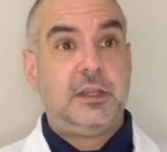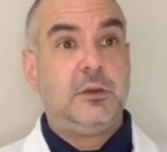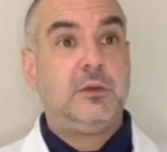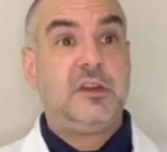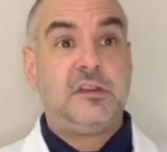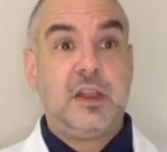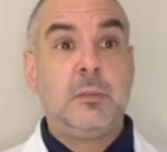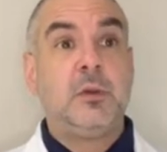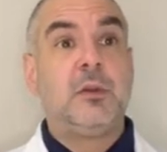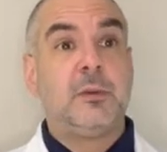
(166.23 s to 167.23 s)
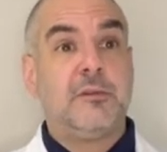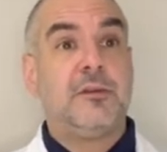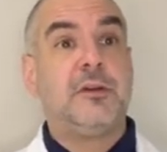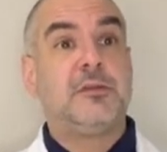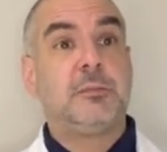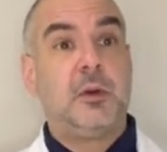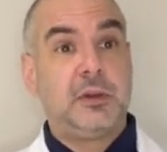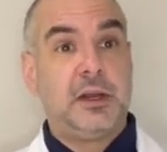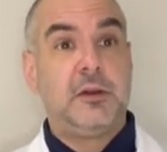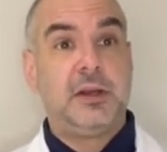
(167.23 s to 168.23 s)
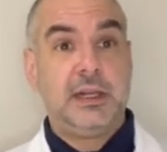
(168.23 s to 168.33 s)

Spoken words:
you disable the reverse polarity